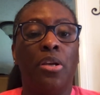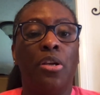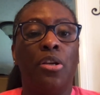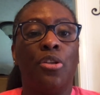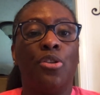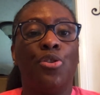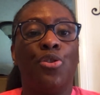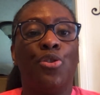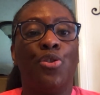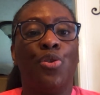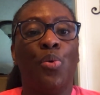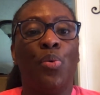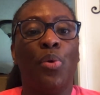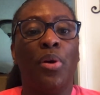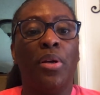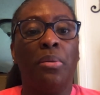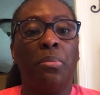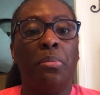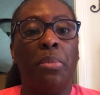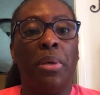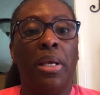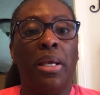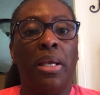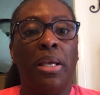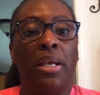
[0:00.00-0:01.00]
Join
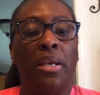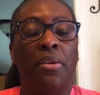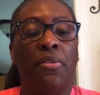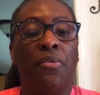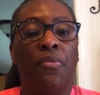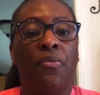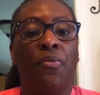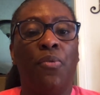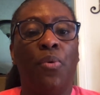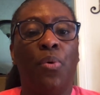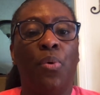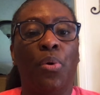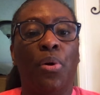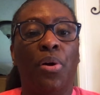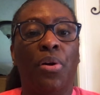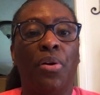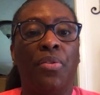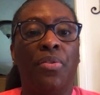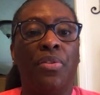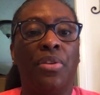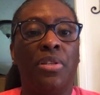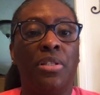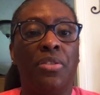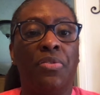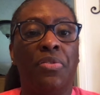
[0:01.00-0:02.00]
me for
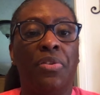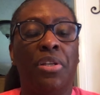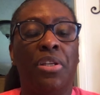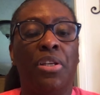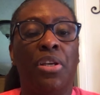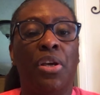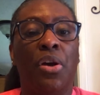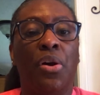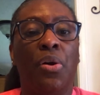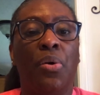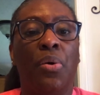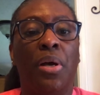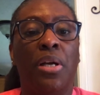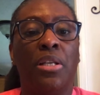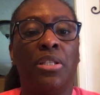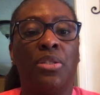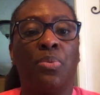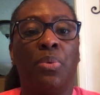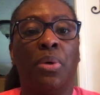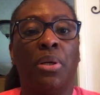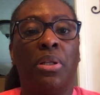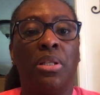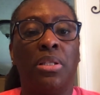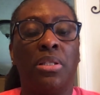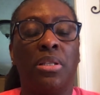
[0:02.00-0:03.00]
this video as
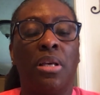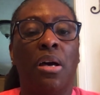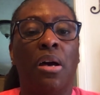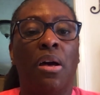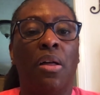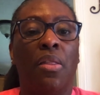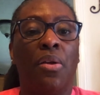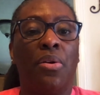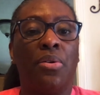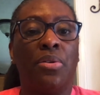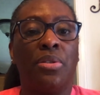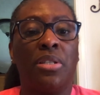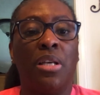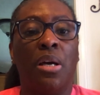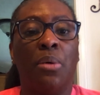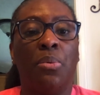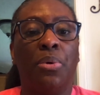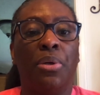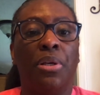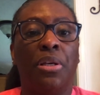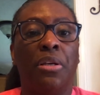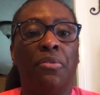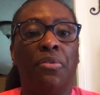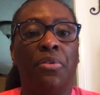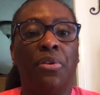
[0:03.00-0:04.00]
well as others that will
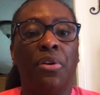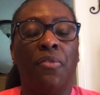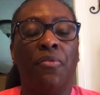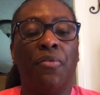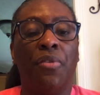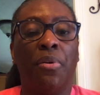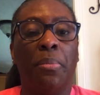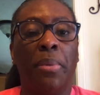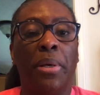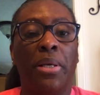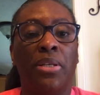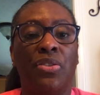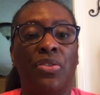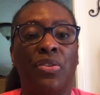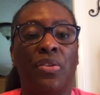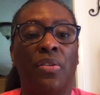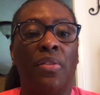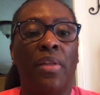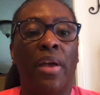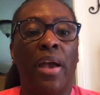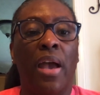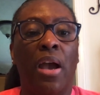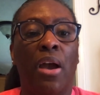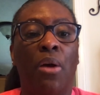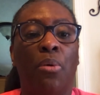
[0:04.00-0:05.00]
give you information
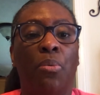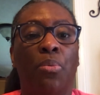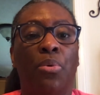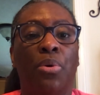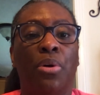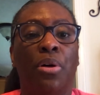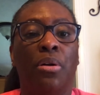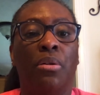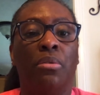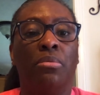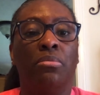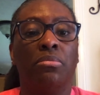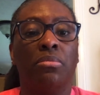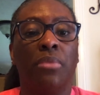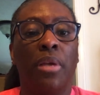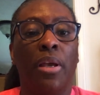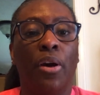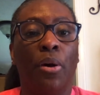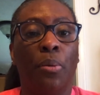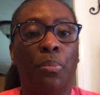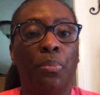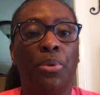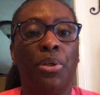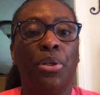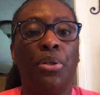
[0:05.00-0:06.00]
that will
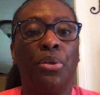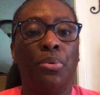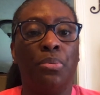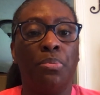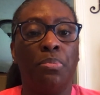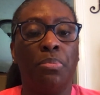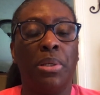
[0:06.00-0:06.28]
help you be